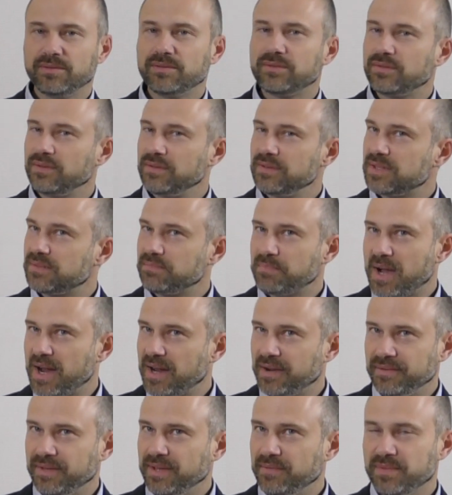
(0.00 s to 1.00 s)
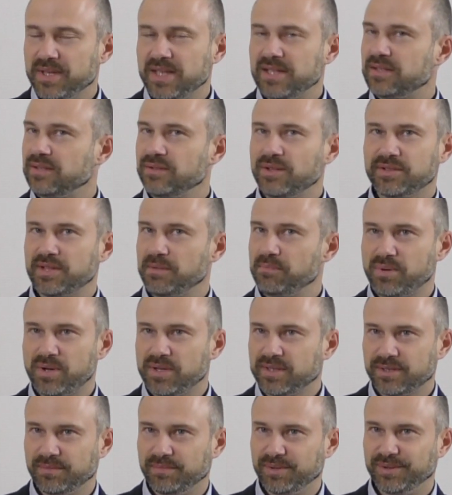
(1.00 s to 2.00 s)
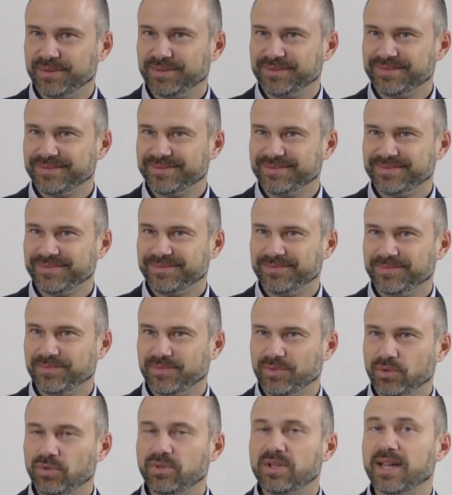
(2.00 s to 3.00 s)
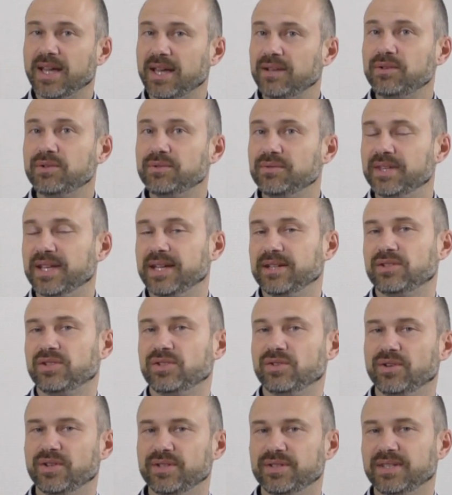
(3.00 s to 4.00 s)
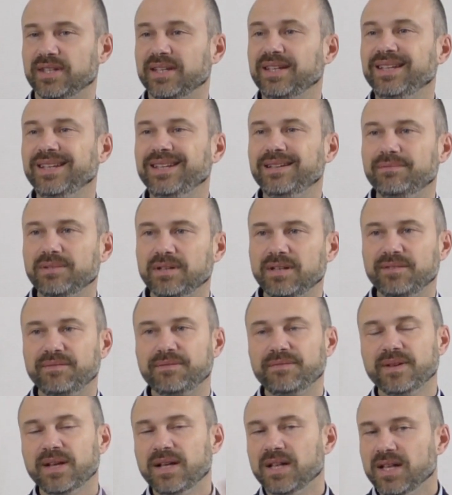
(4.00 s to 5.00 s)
to inspire them. It's not impossible. You can do that choice, even if